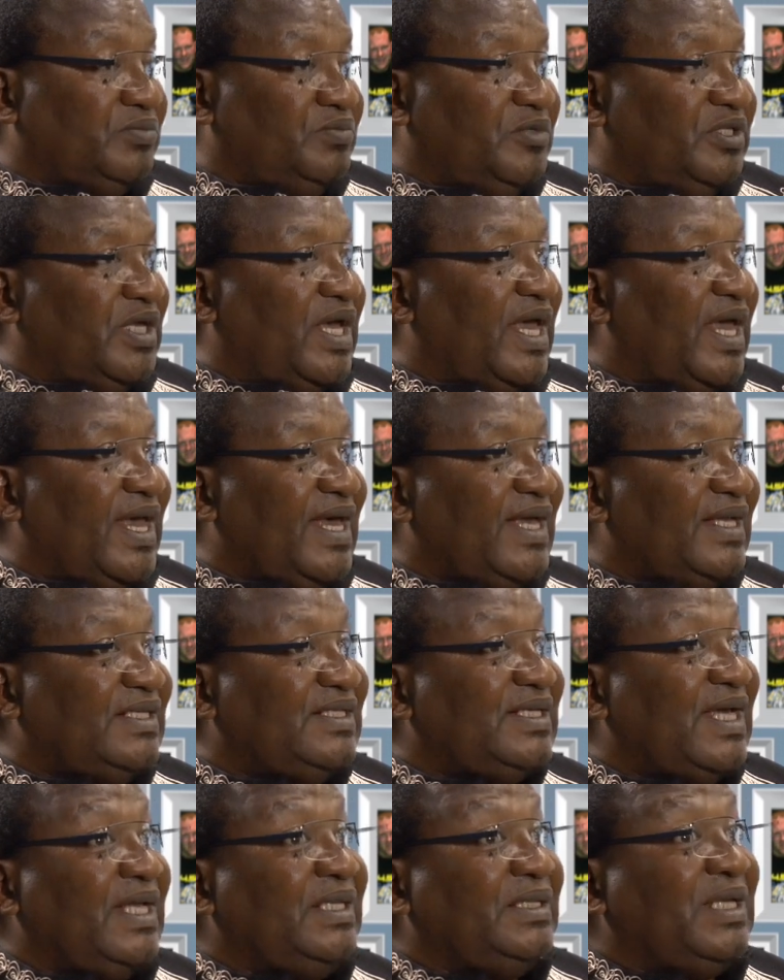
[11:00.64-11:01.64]
him in the
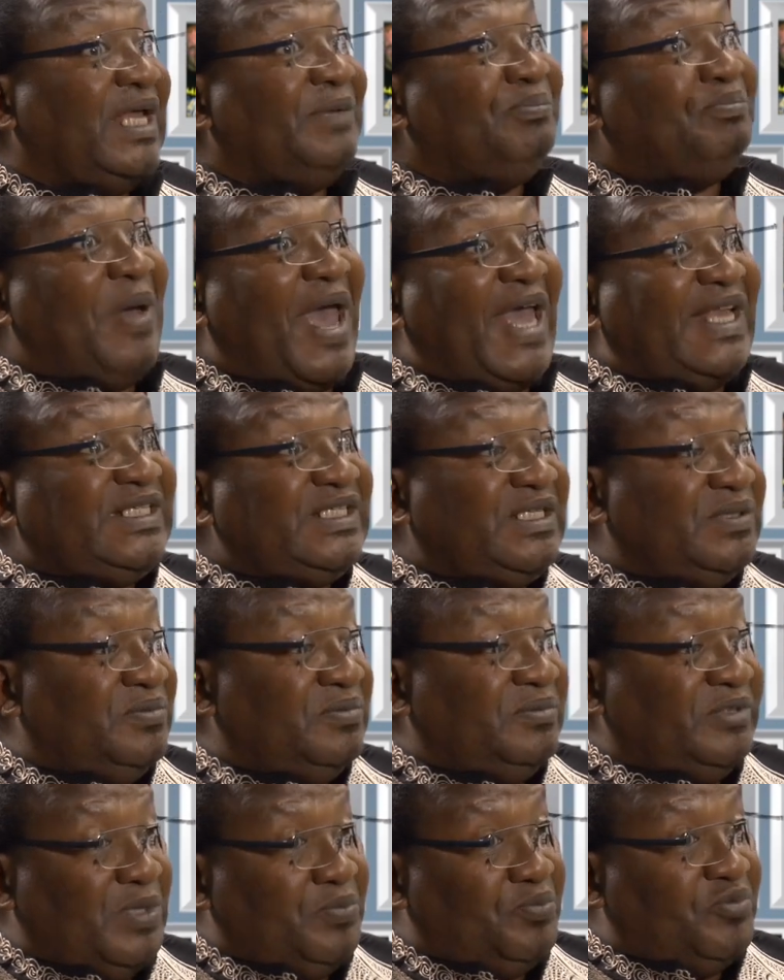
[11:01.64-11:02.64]
head and burned
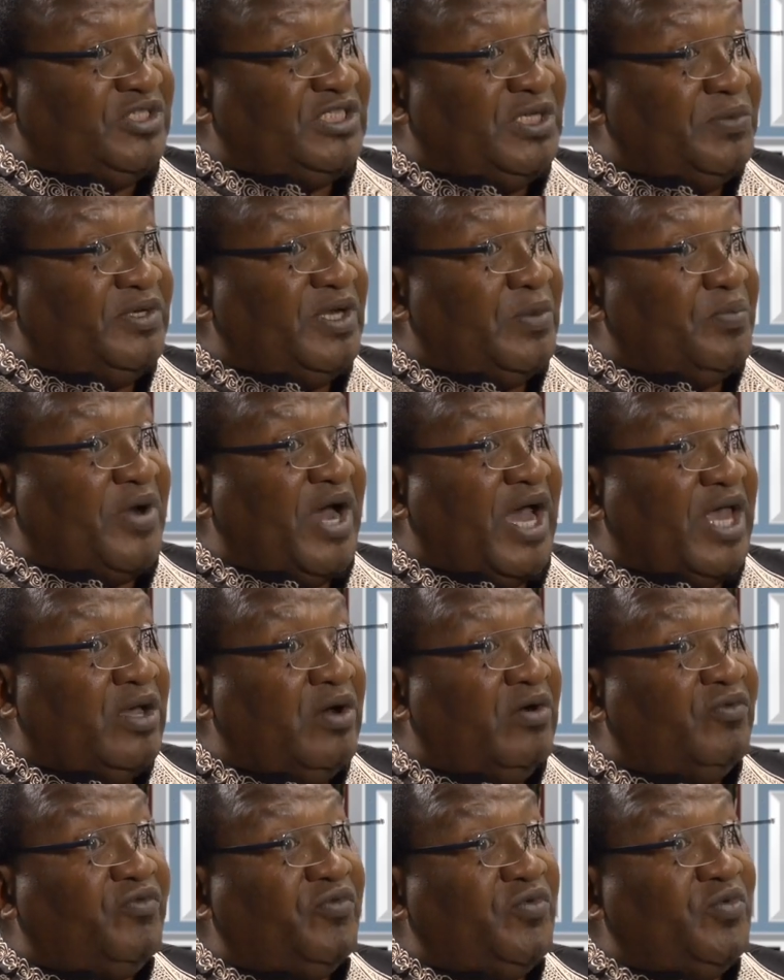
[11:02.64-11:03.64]
him. They put him on a
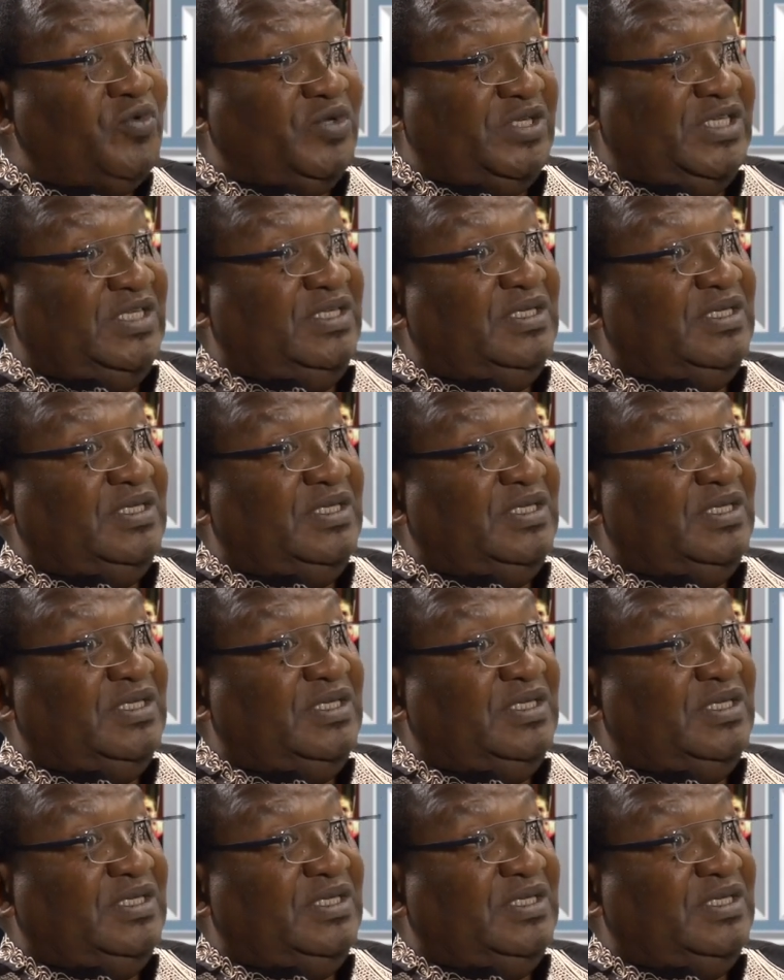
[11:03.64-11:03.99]
pile of food.